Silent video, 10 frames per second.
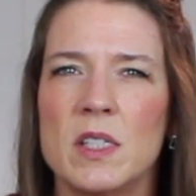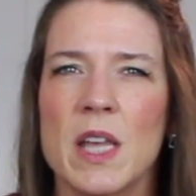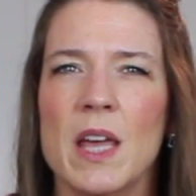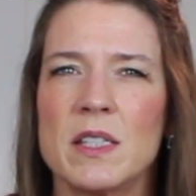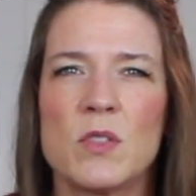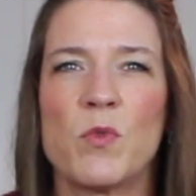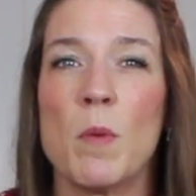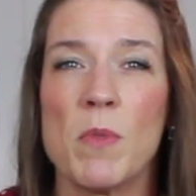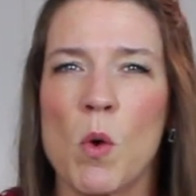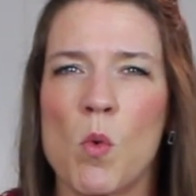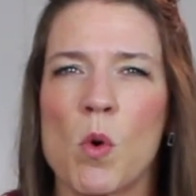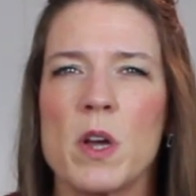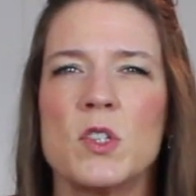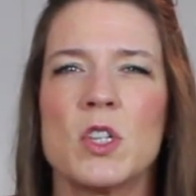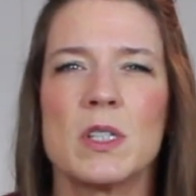zest from the
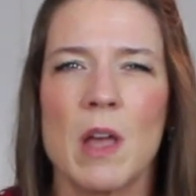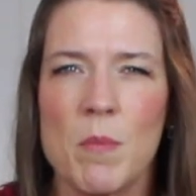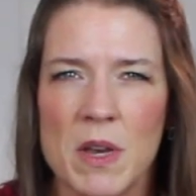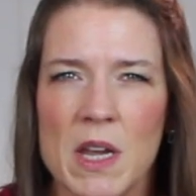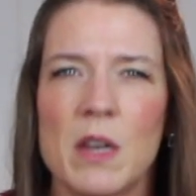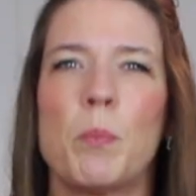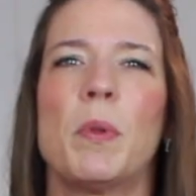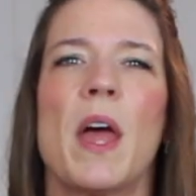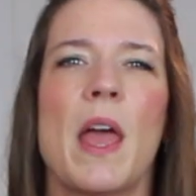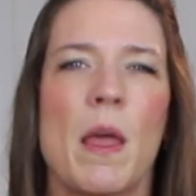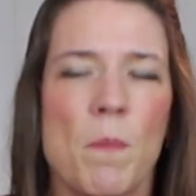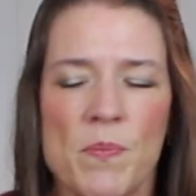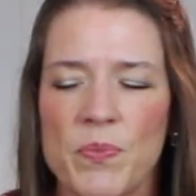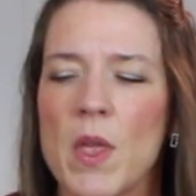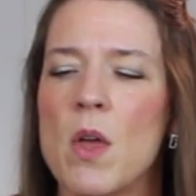orange is coming into play,
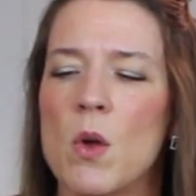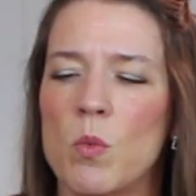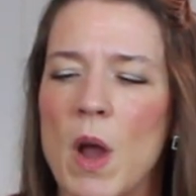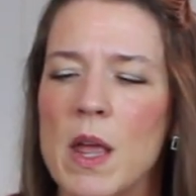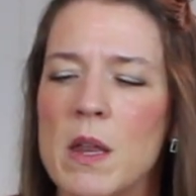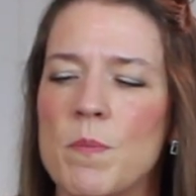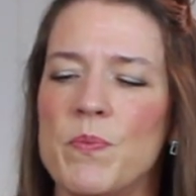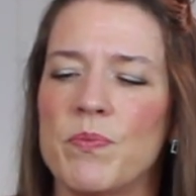right?